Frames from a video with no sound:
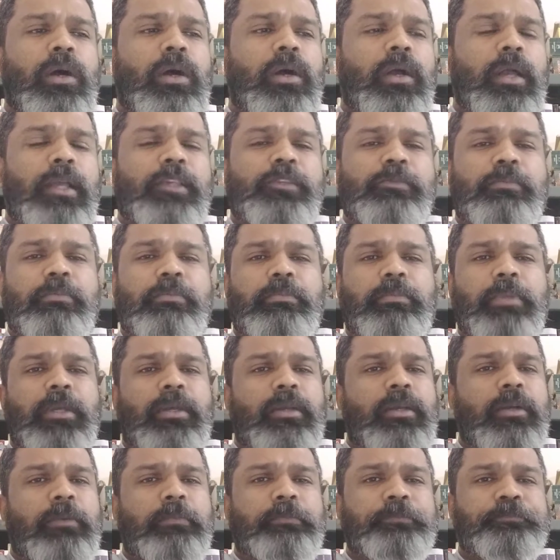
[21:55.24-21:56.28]
has
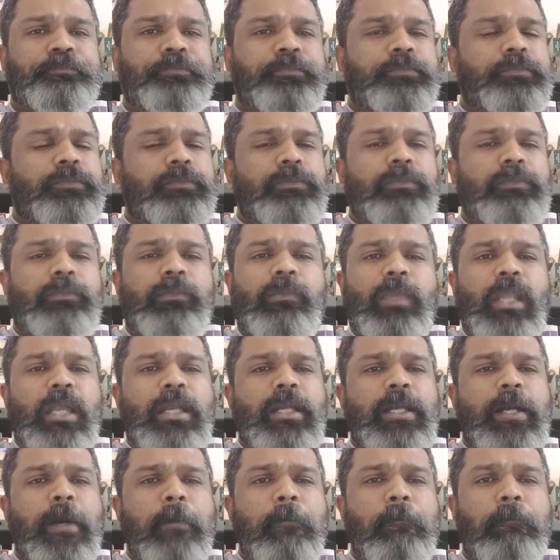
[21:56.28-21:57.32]
become
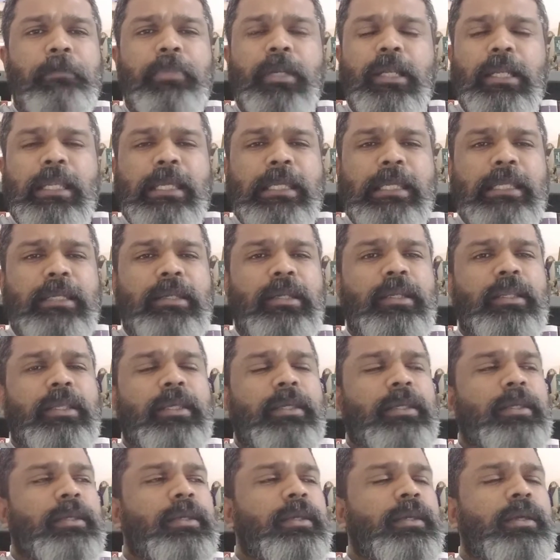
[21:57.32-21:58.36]

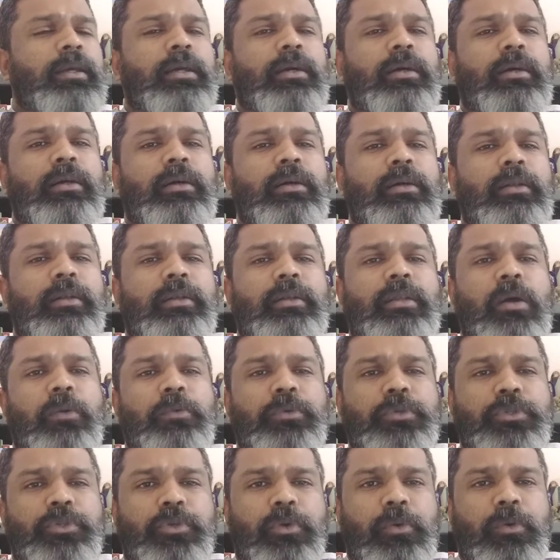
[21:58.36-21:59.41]
completely
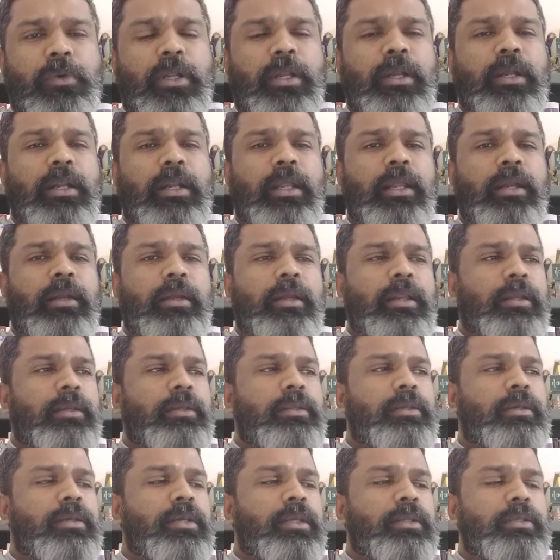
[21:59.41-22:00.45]
downtrodden, and it
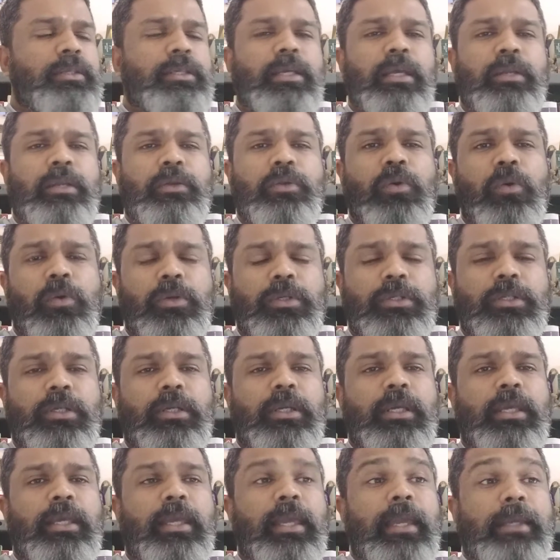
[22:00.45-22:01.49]
cannot
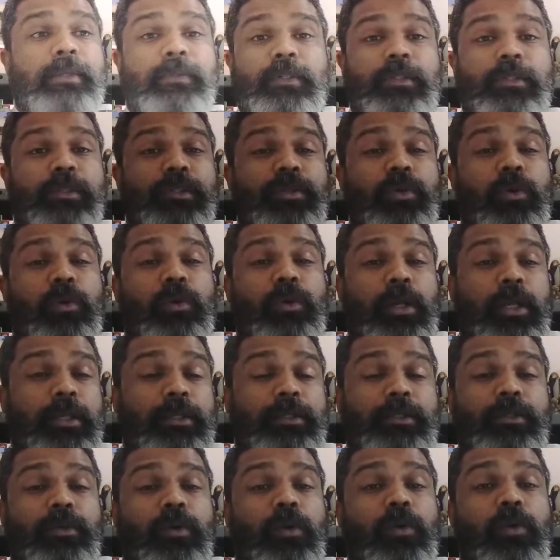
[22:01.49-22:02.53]
exist on
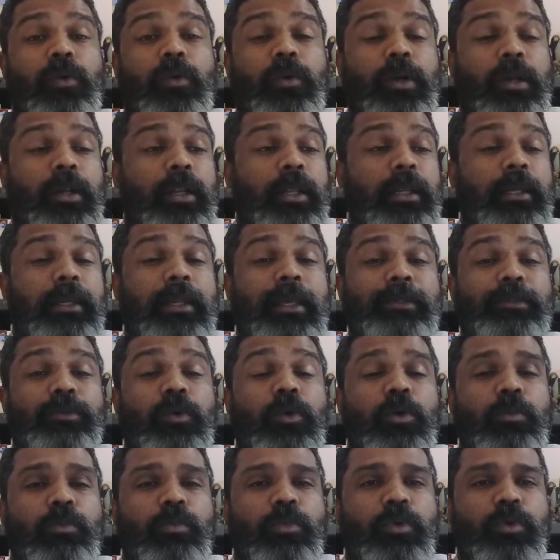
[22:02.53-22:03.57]
its own. It has
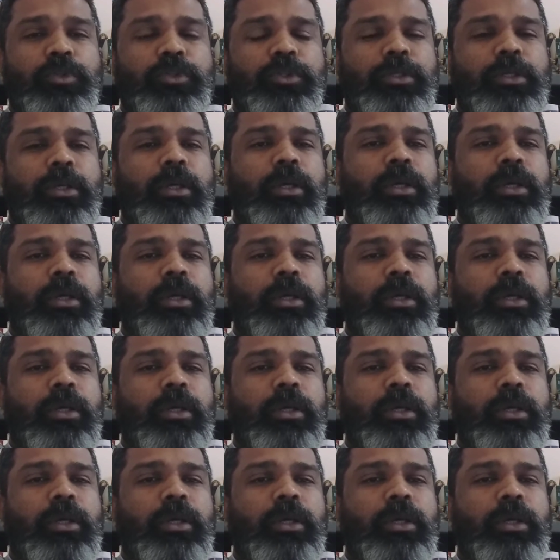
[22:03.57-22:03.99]
almost